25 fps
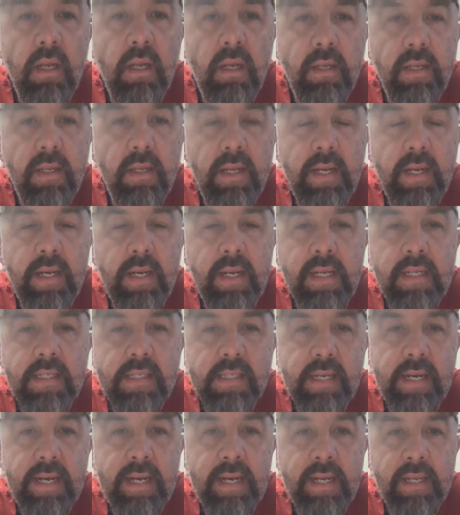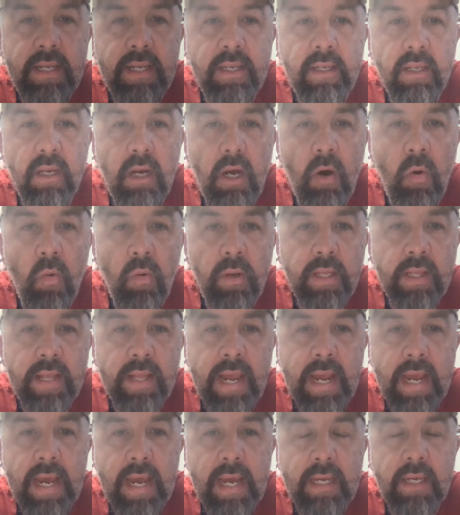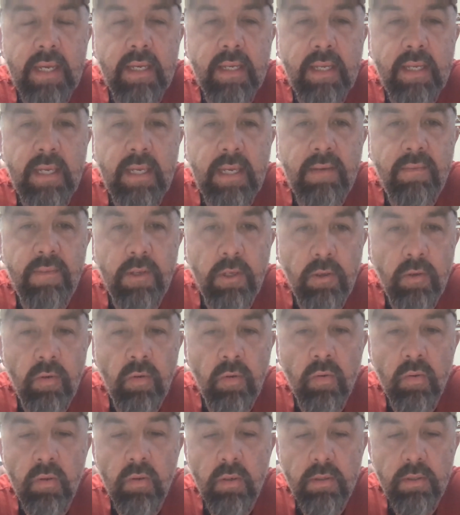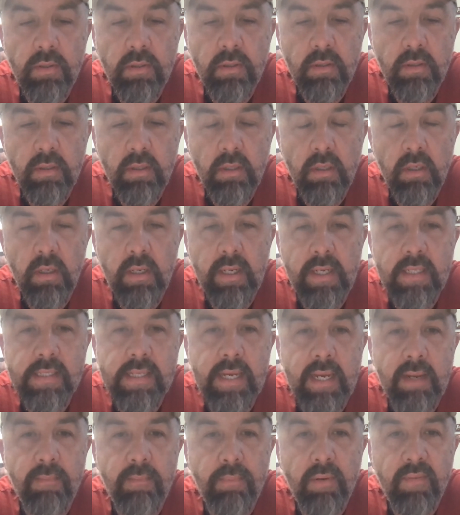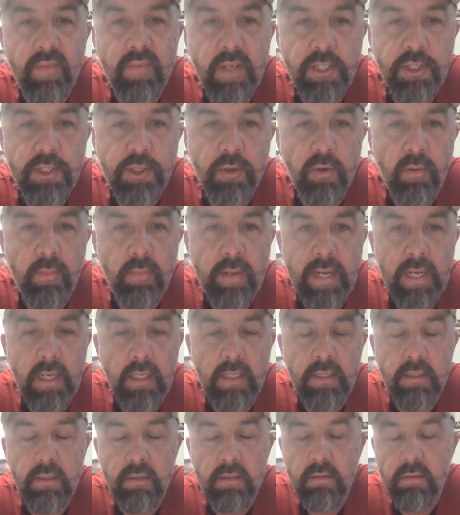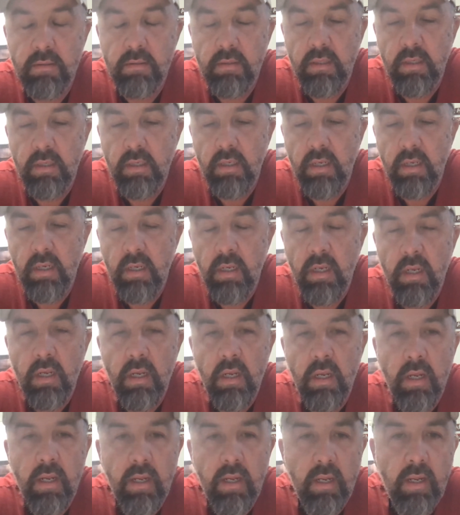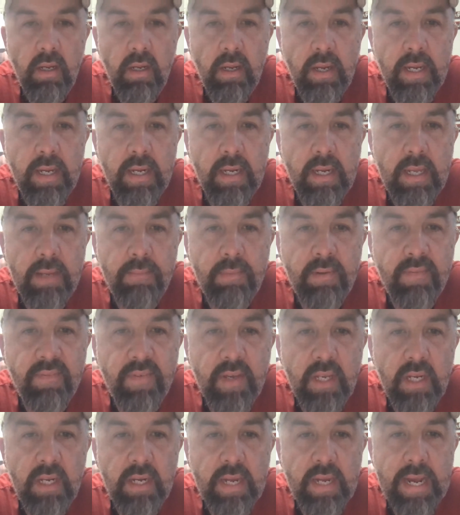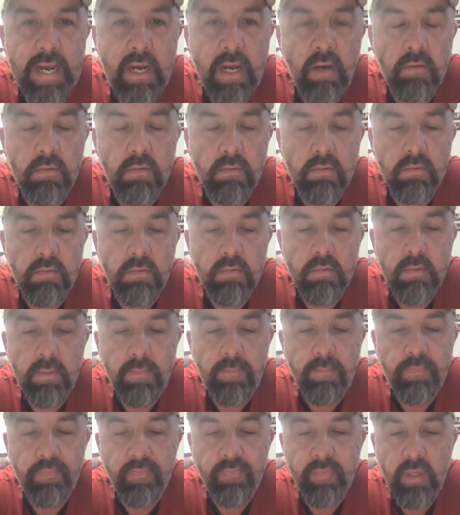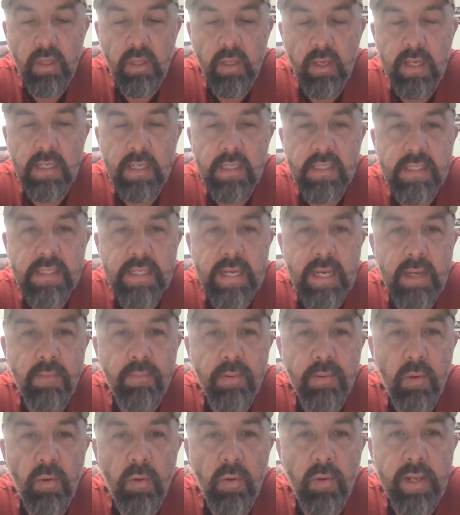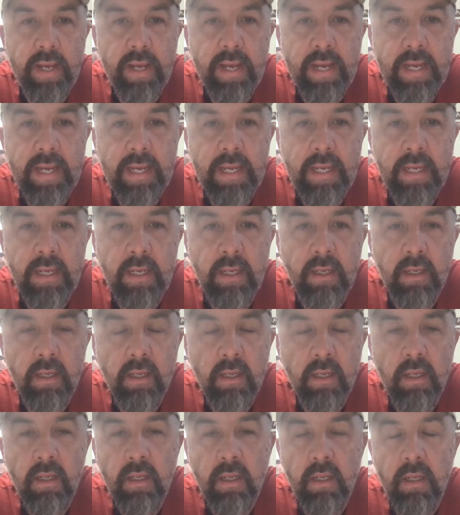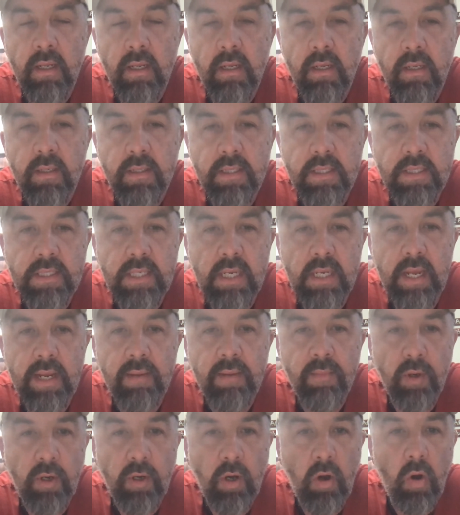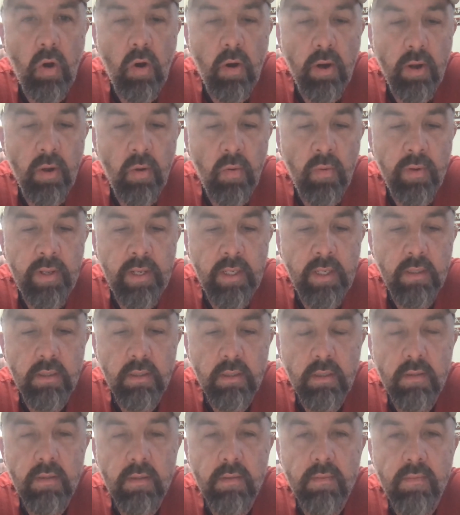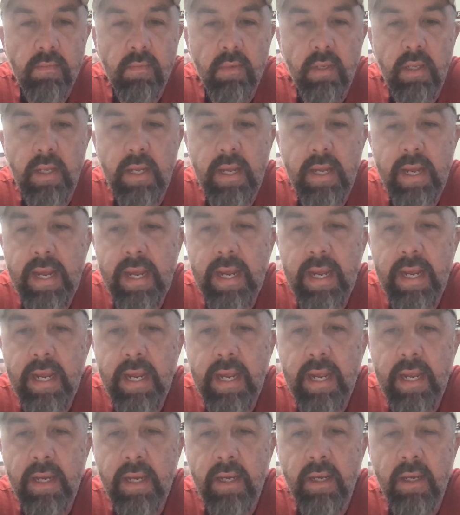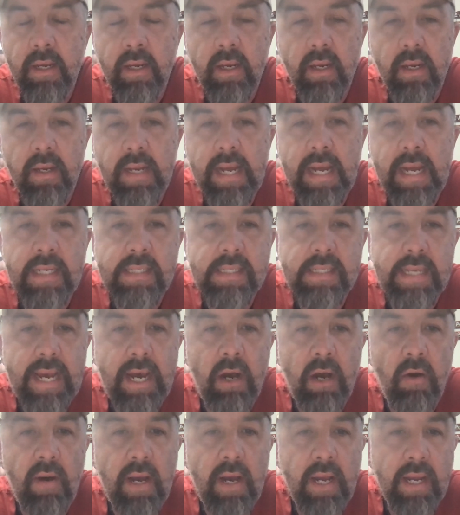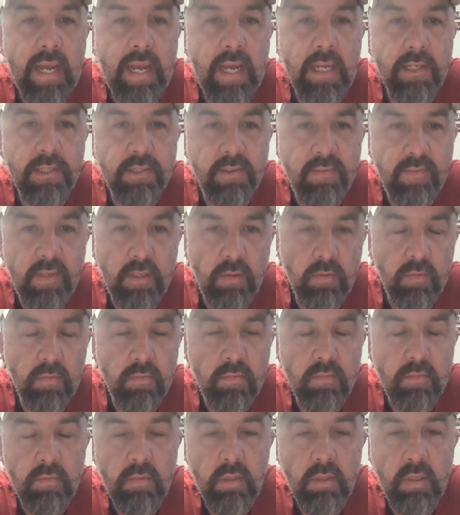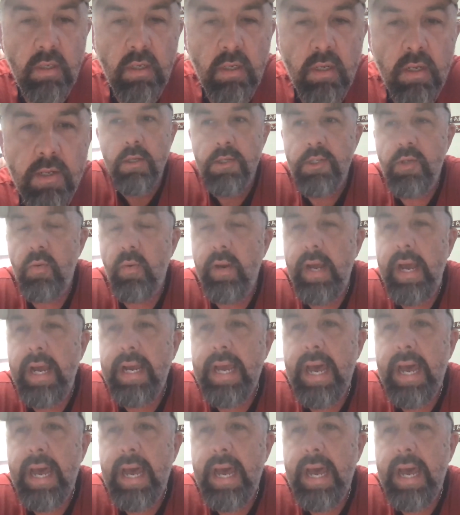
Then he said, only thing I can give you is a provisional ballot. He let me fill it out. He stapled a disclaimer card on it, and that's how I got to vote. So when I